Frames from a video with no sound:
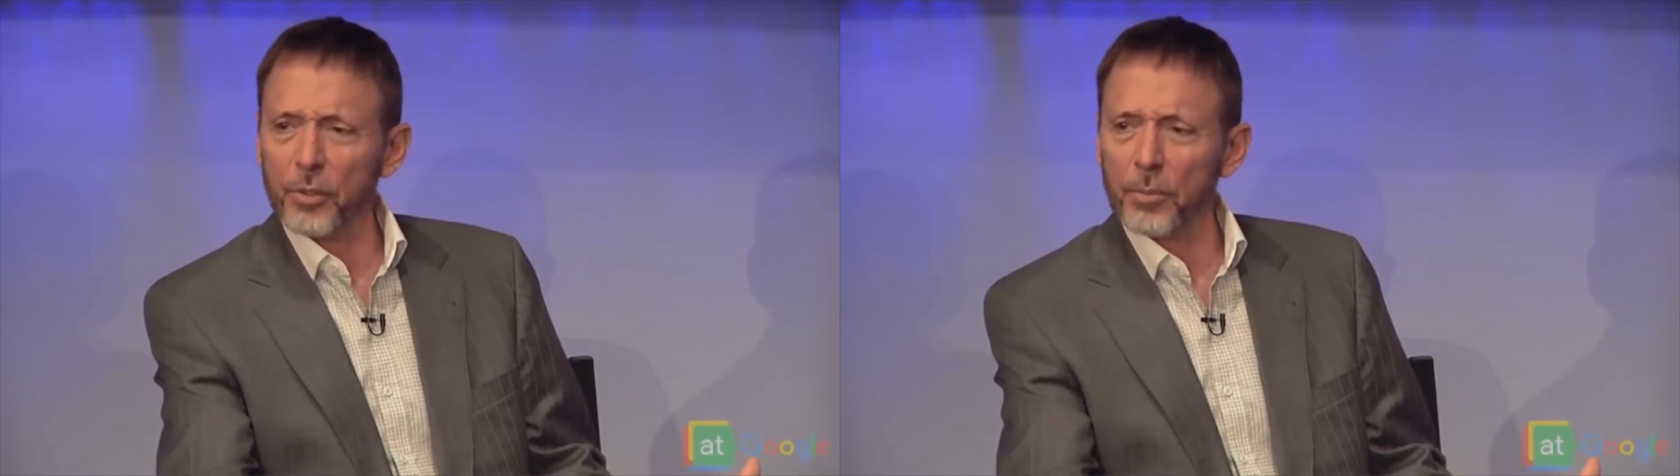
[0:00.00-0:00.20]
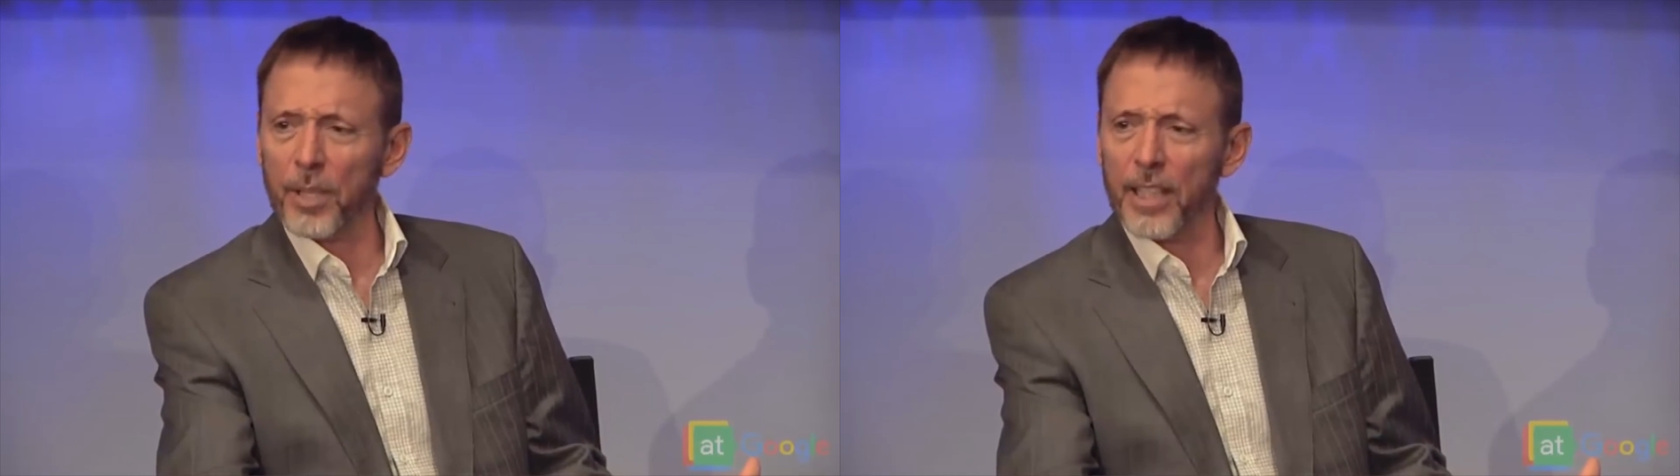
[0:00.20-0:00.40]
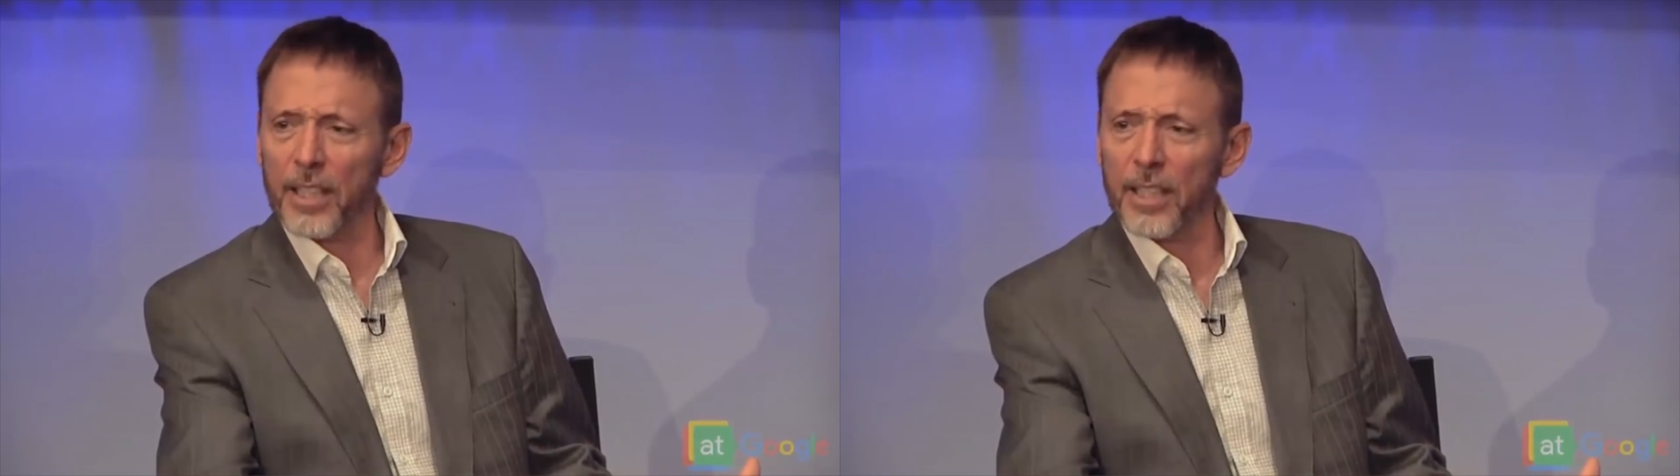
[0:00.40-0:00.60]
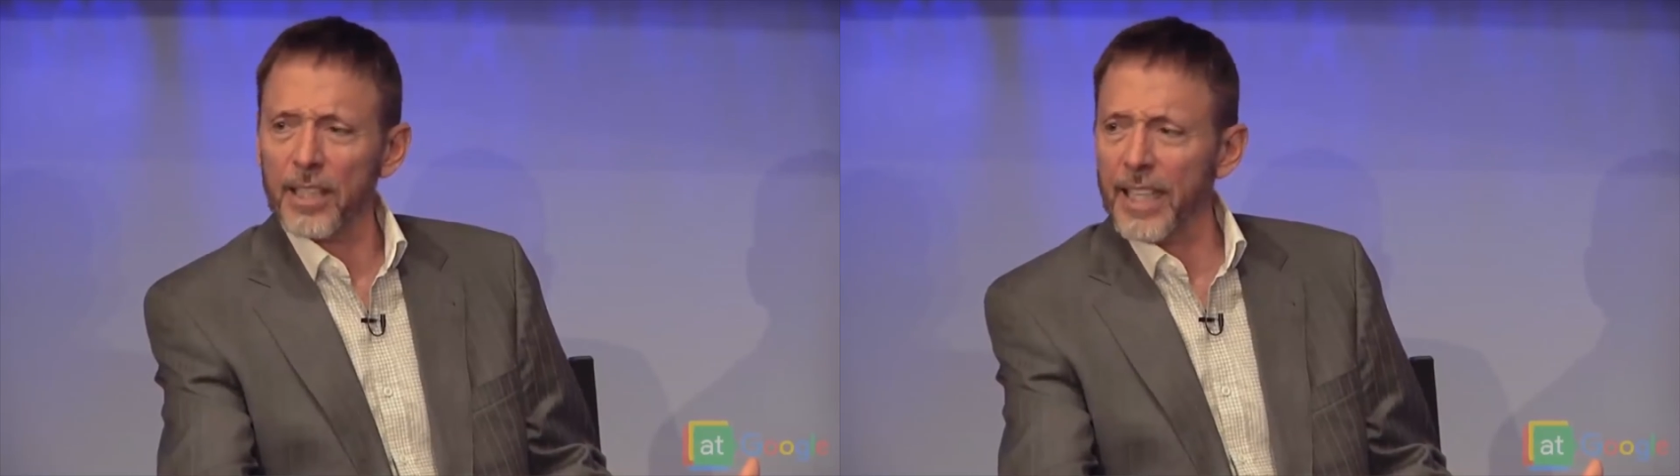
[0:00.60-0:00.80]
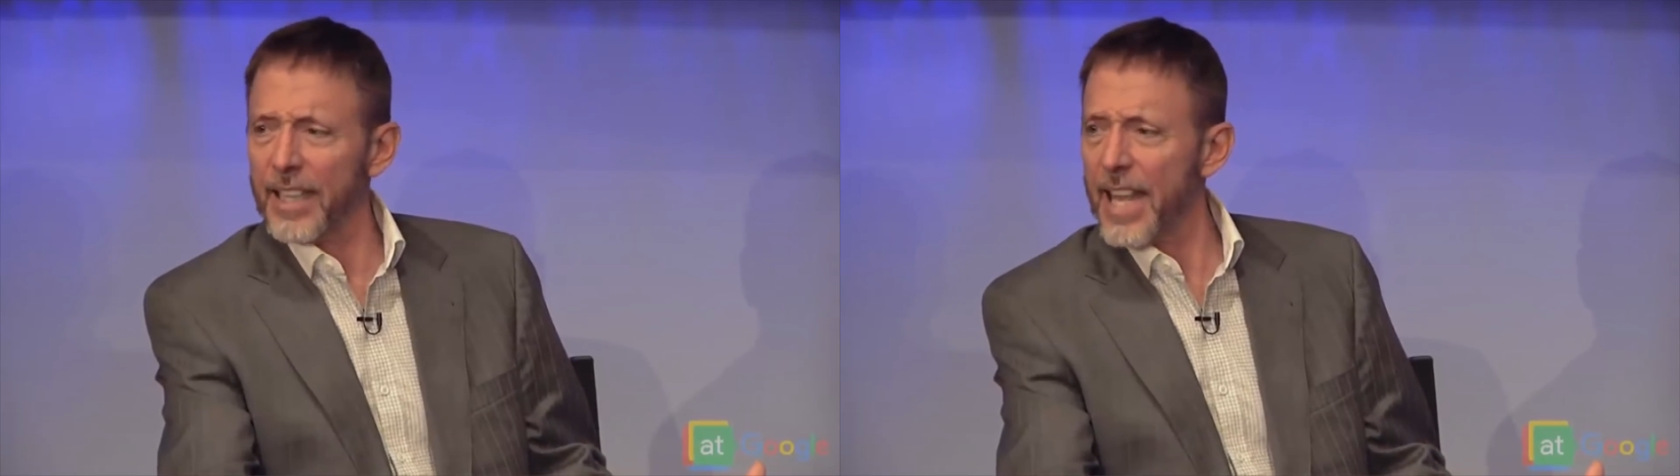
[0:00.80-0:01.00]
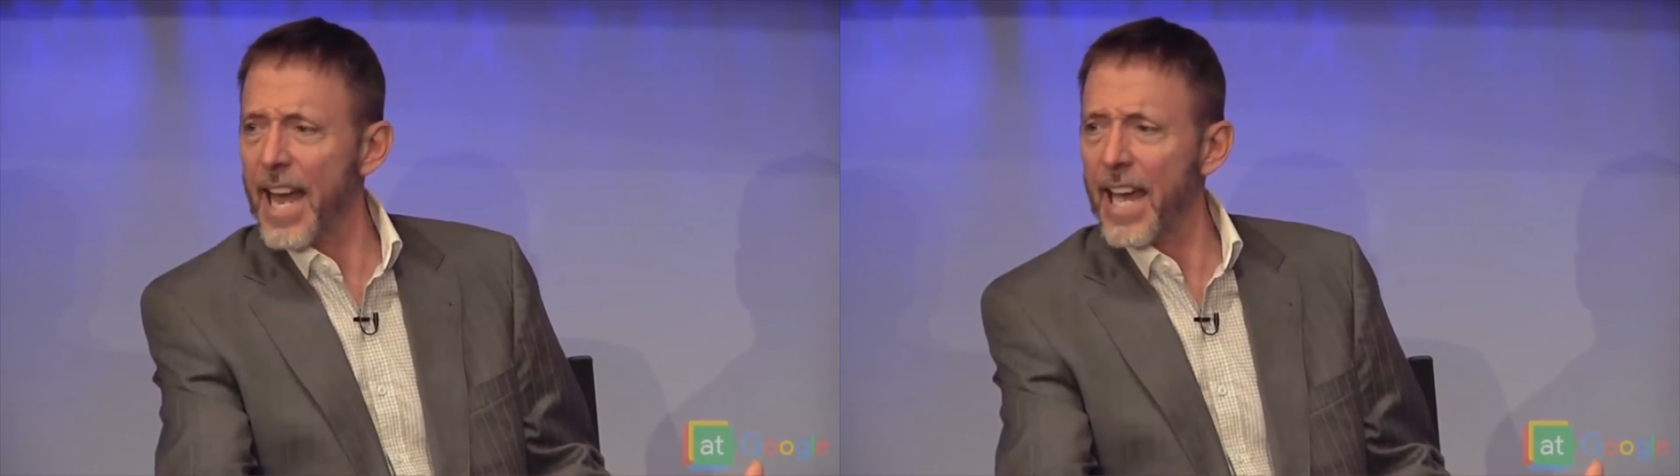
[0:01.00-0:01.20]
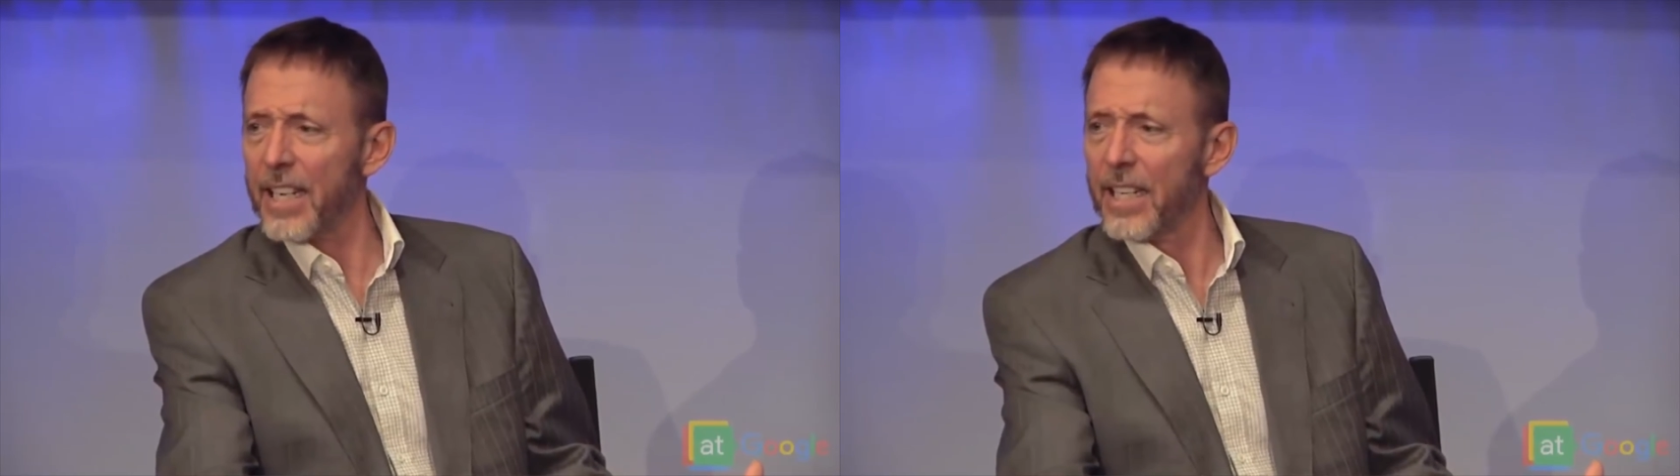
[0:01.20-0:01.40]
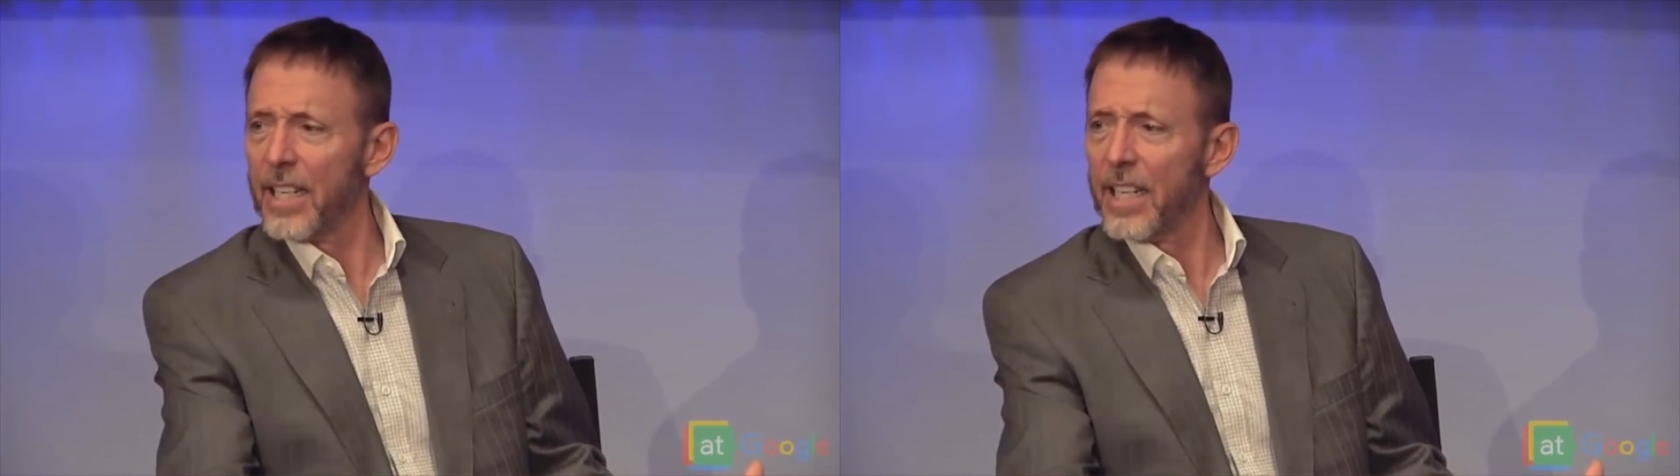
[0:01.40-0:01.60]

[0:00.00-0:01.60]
to him like that,